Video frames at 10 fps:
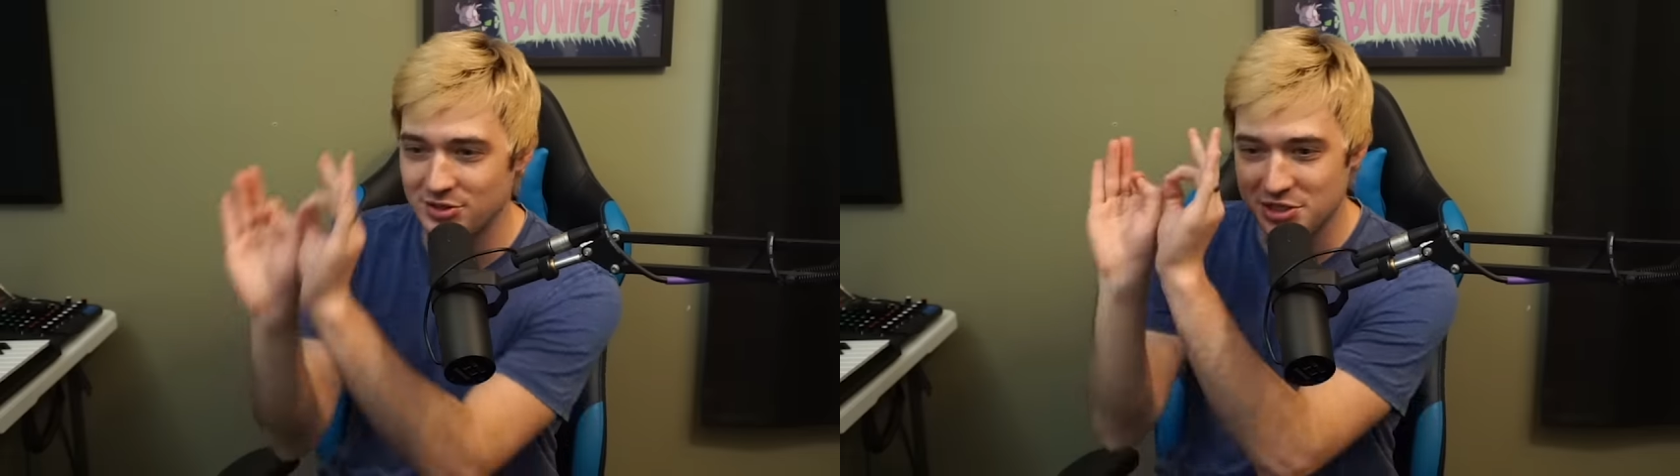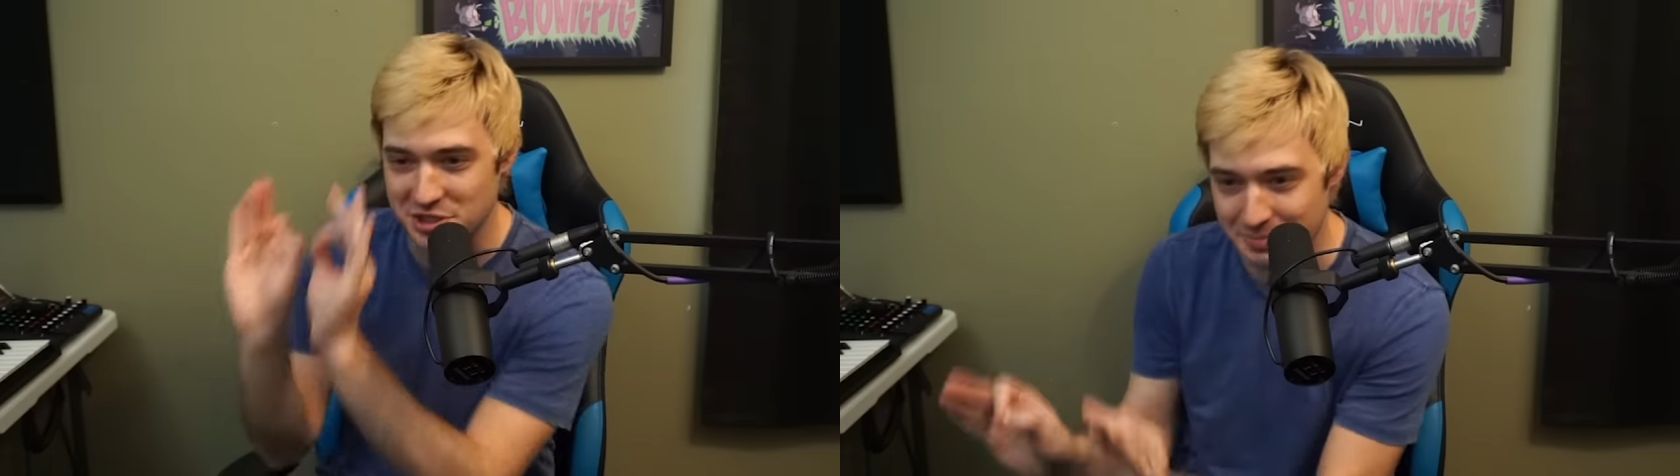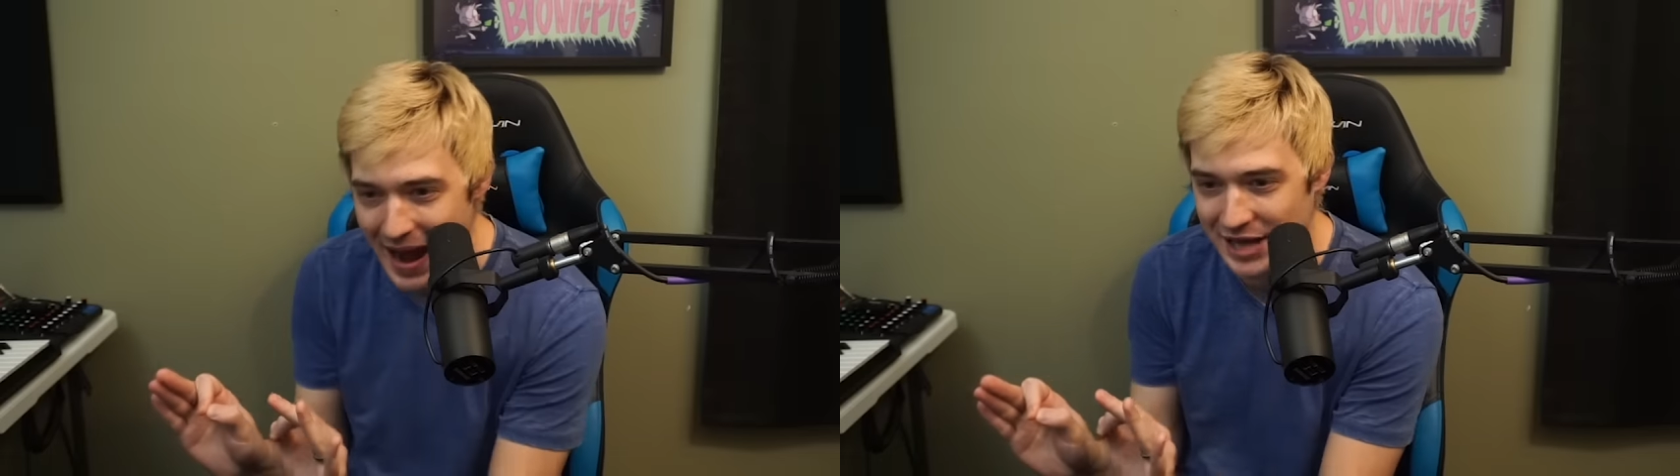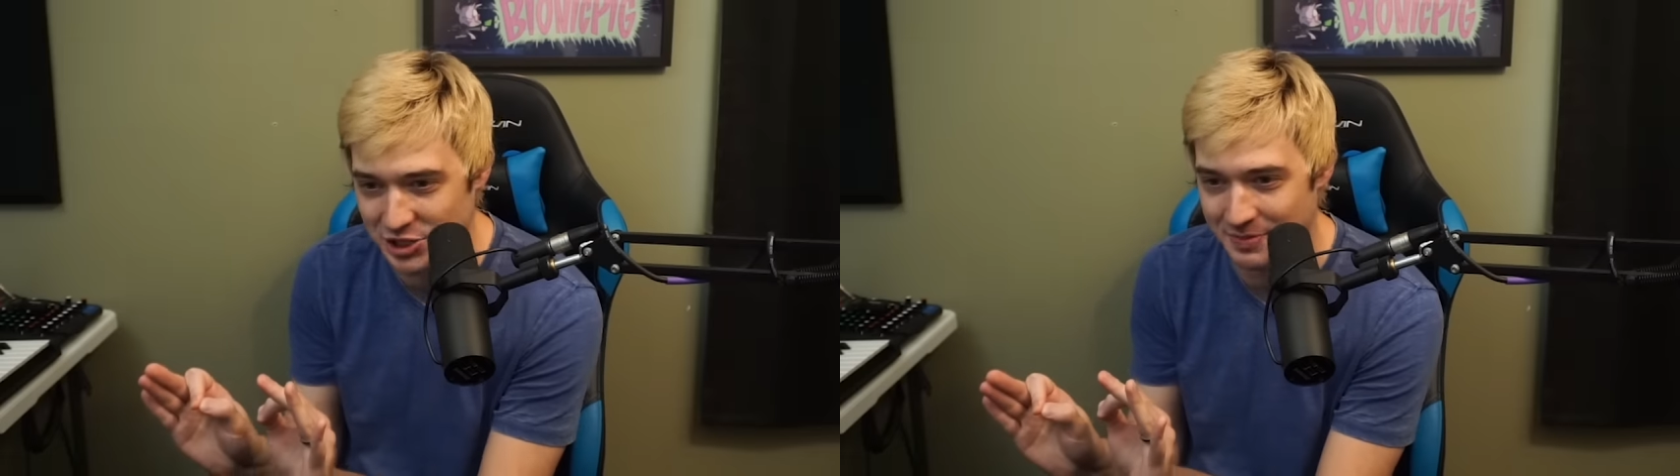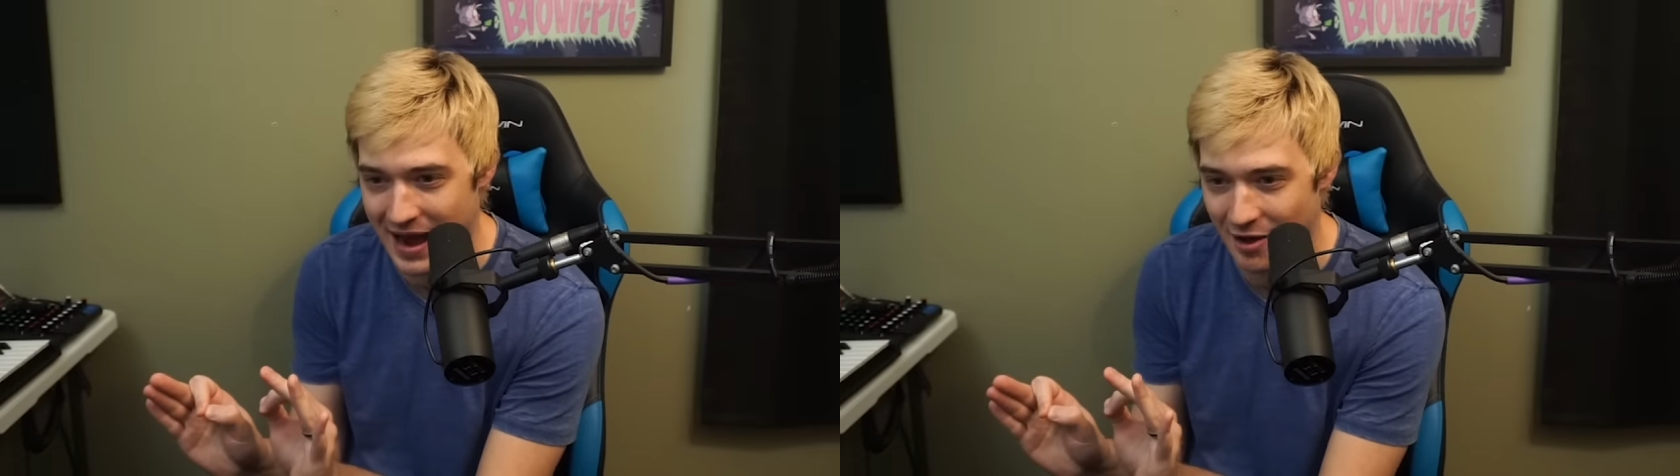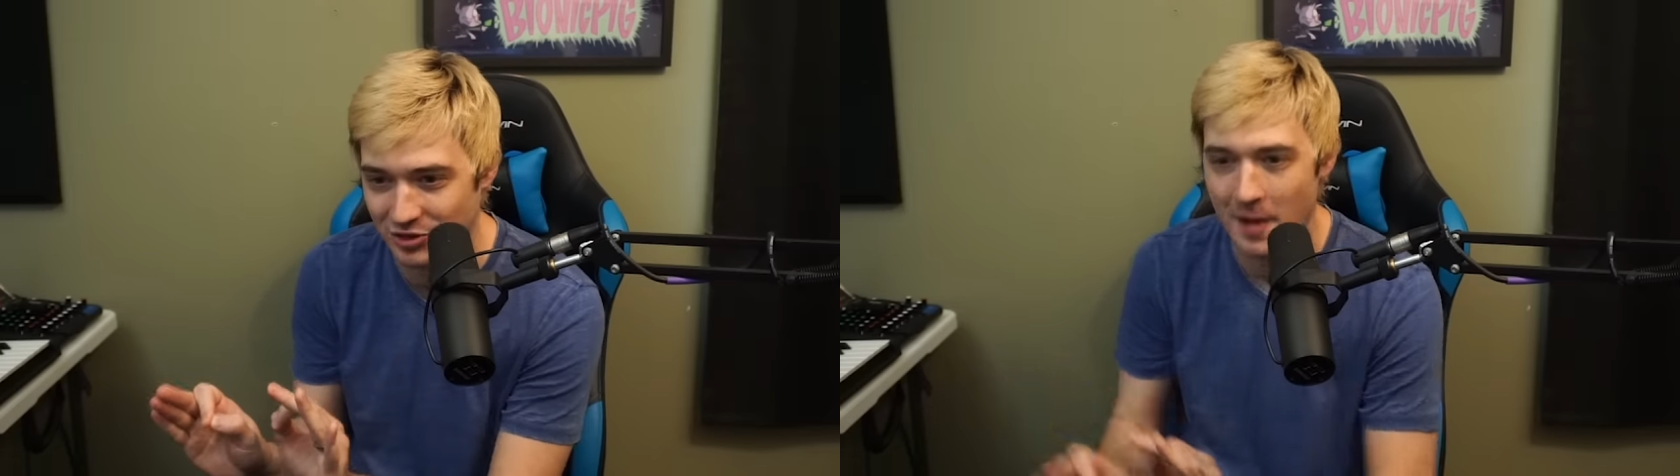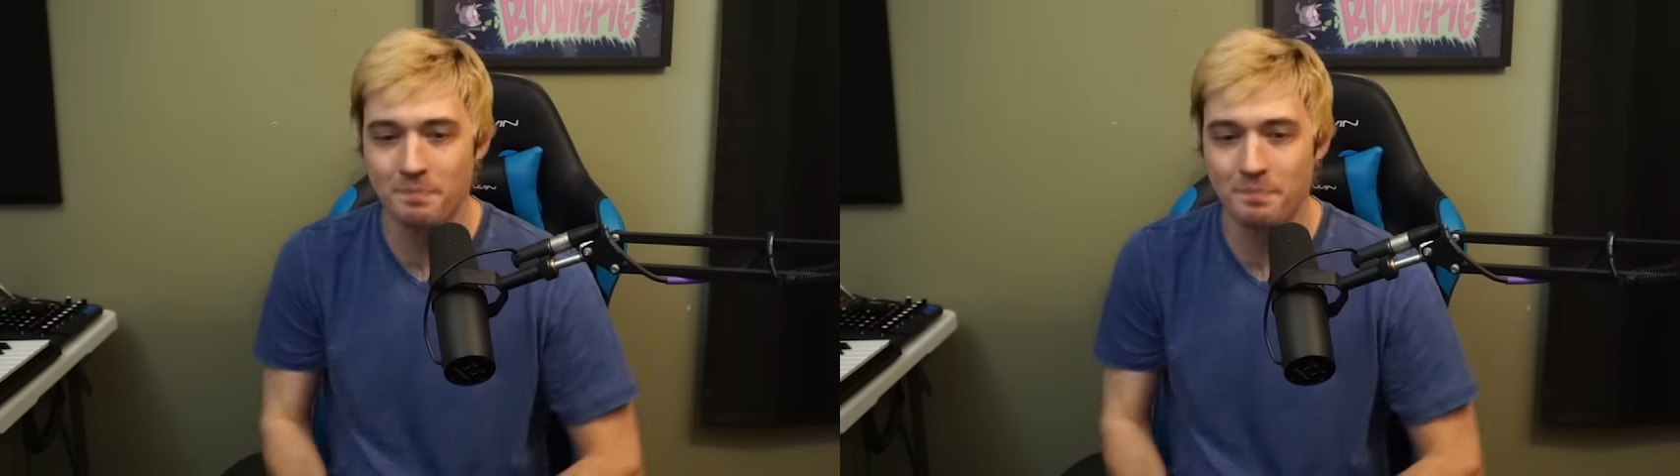Smash Mouth